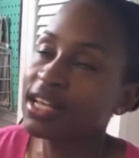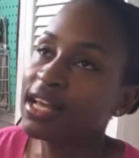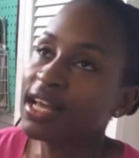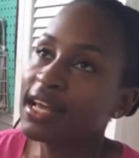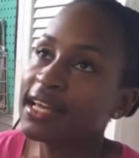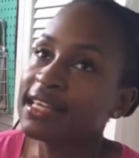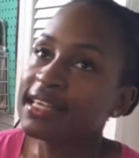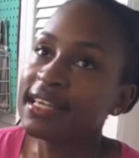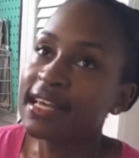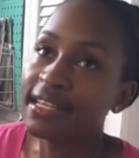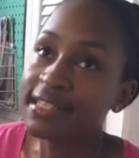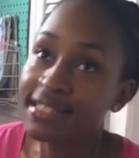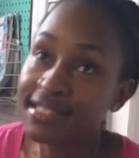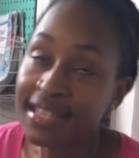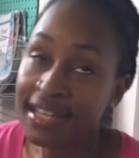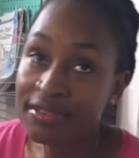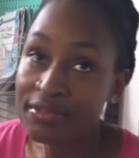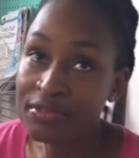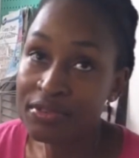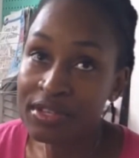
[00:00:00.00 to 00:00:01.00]
Yes, I
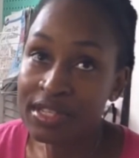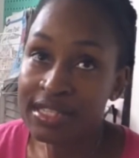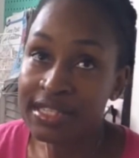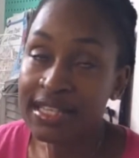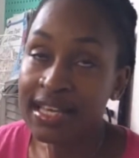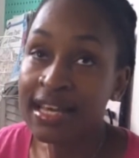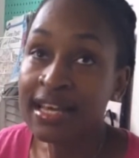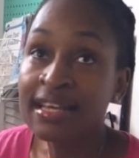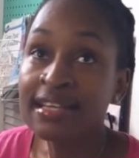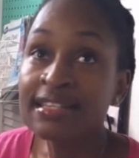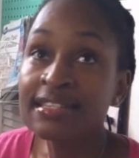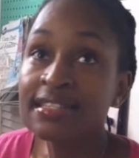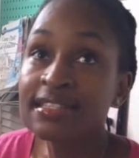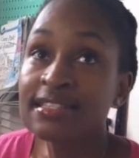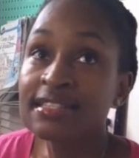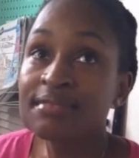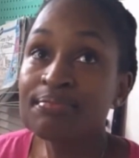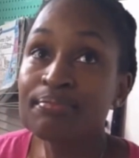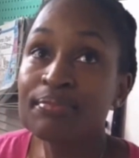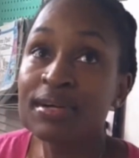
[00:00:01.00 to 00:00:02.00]
freeze cakes,
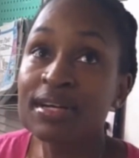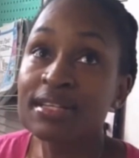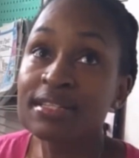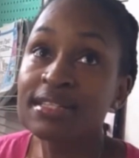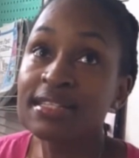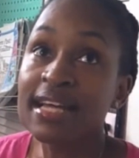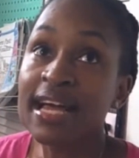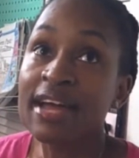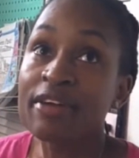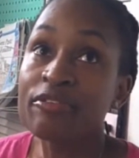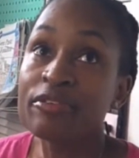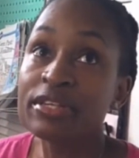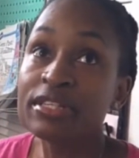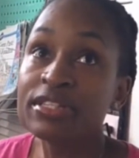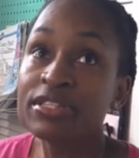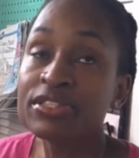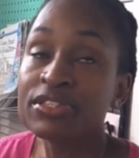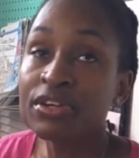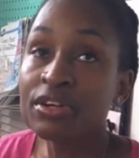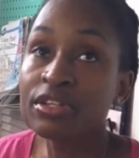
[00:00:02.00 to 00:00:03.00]
but I
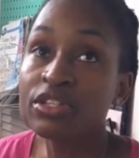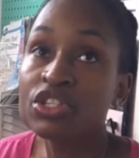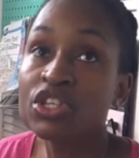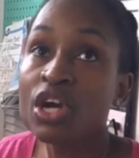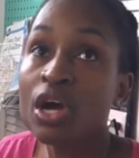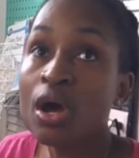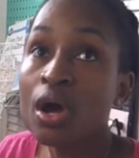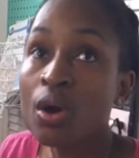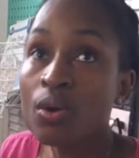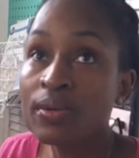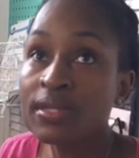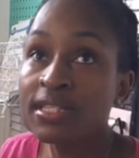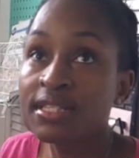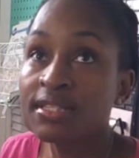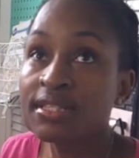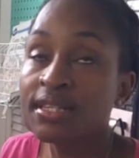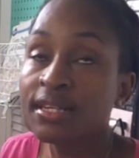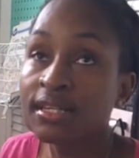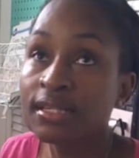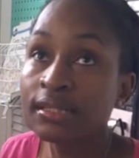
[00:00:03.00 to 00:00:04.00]
research how it's
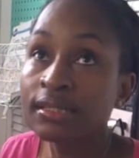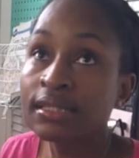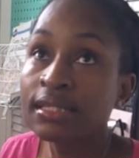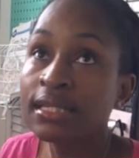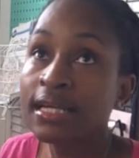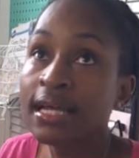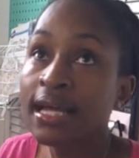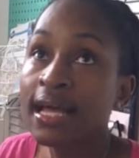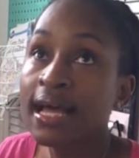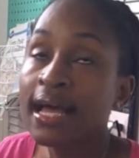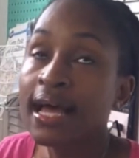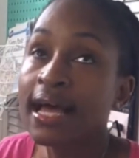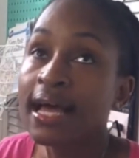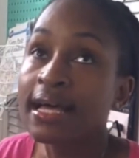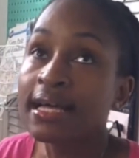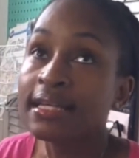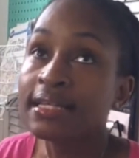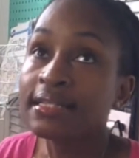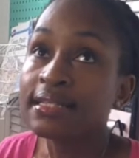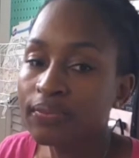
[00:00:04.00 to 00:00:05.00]
done,
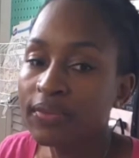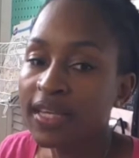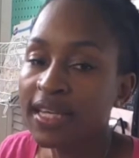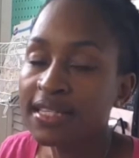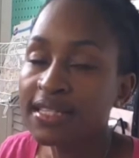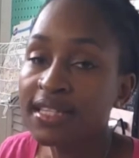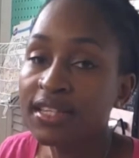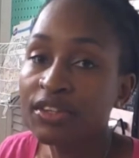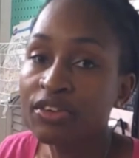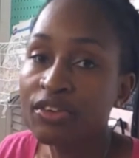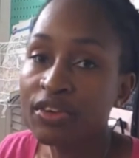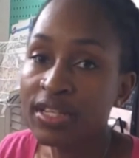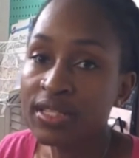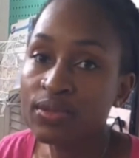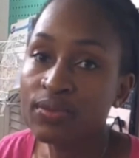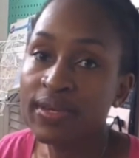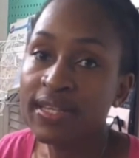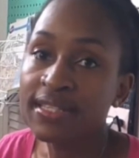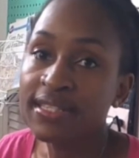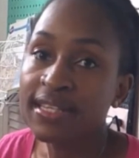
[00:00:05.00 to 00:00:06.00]
and it's a great
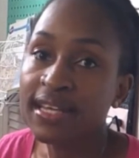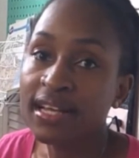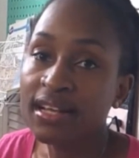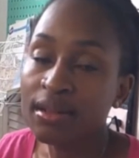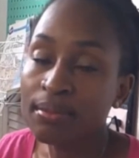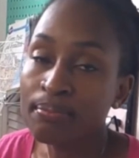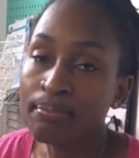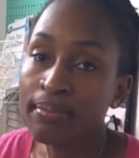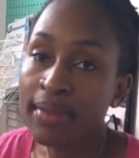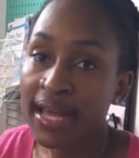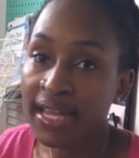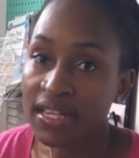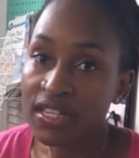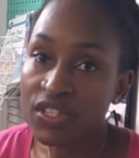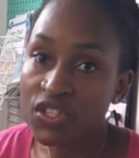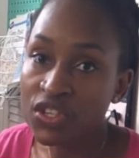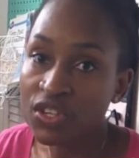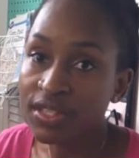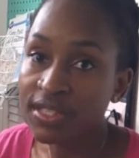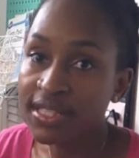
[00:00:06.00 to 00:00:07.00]
way to help manage
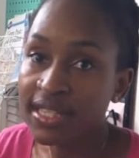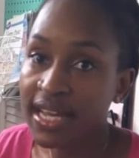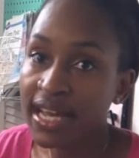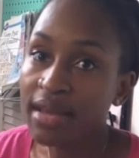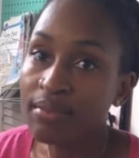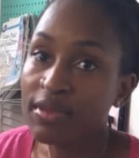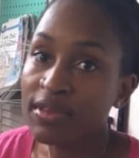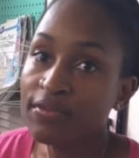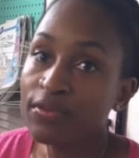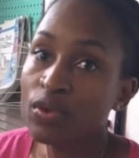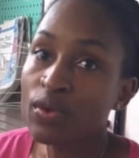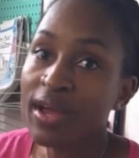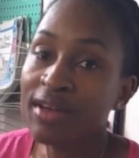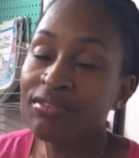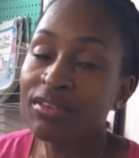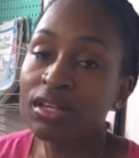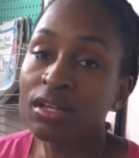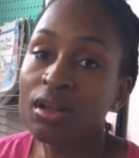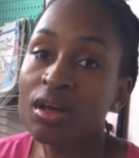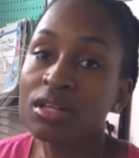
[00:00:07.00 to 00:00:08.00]
your time if you have
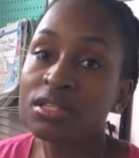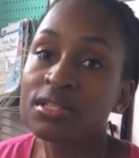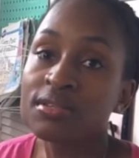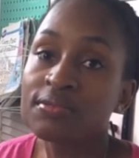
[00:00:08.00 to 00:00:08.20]
a lot of